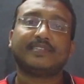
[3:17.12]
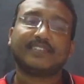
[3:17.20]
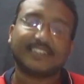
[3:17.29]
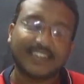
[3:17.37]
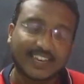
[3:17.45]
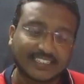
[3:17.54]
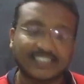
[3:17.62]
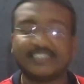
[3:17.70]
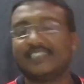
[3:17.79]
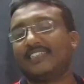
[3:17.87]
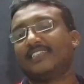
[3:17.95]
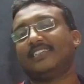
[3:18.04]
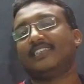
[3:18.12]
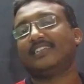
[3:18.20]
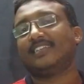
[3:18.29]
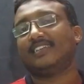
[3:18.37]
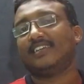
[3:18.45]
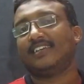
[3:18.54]
Yes,
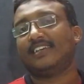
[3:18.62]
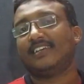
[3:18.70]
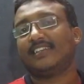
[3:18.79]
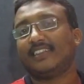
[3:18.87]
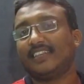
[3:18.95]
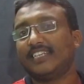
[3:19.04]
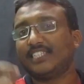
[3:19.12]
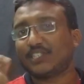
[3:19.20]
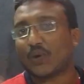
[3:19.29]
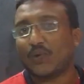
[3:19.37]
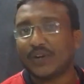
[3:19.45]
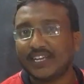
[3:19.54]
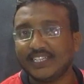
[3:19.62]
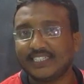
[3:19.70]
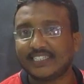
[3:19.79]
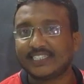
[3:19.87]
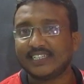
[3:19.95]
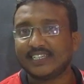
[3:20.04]
this sound
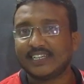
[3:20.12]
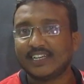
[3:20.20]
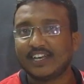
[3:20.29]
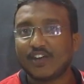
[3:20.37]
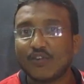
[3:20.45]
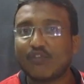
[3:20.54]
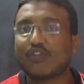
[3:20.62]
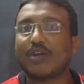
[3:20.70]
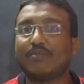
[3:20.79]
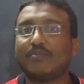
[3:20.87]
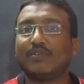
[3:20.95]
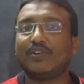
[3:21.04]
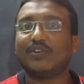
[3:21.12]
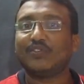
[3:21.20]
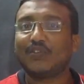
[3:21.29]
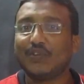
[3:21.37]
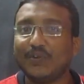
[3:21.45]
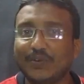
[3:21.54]
is from
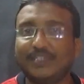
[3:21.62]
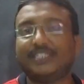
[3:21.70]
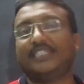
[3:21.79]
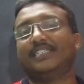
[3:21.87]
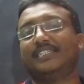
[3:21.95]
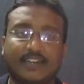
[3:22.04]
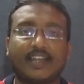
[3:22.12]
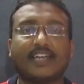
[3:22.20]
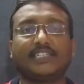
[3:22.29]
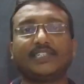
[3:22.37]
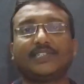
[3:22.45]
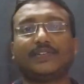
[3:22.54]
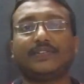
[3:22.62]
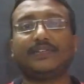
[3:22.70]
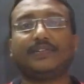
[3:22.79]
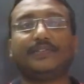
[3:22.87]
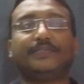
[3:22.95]
flute. Next sound.